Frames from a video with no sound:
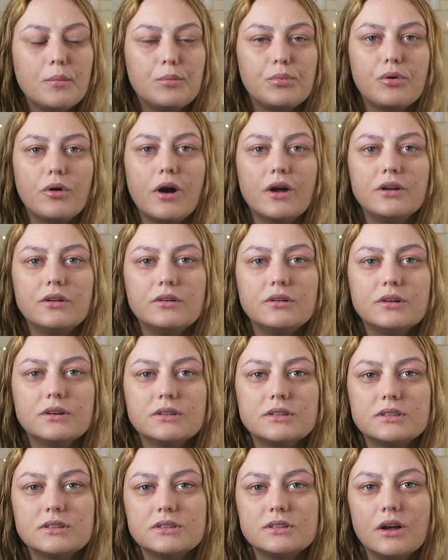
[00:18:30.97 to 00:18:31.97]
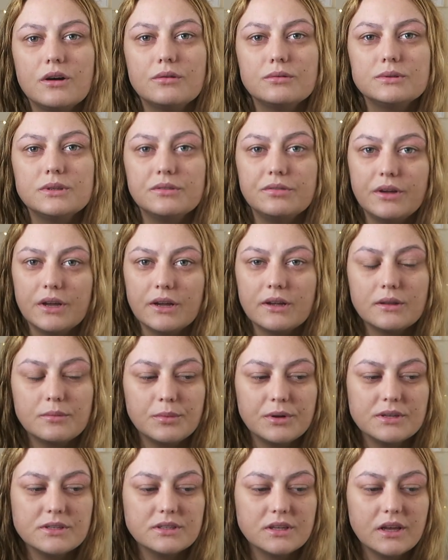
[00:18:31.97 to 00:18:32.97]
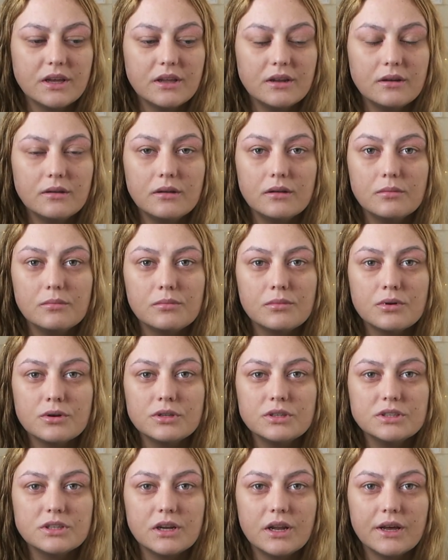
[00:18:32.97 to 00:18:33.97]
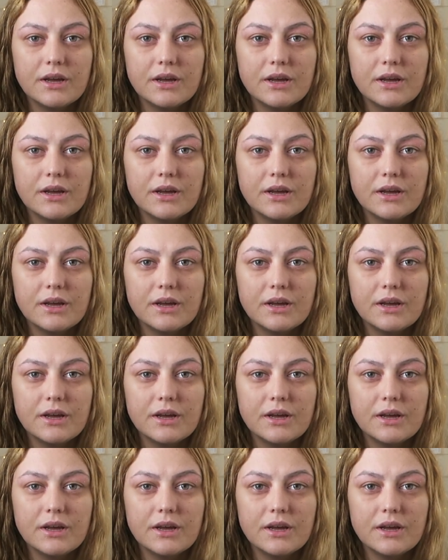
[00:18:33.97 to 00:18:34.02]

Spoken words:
products don't affect my skin much.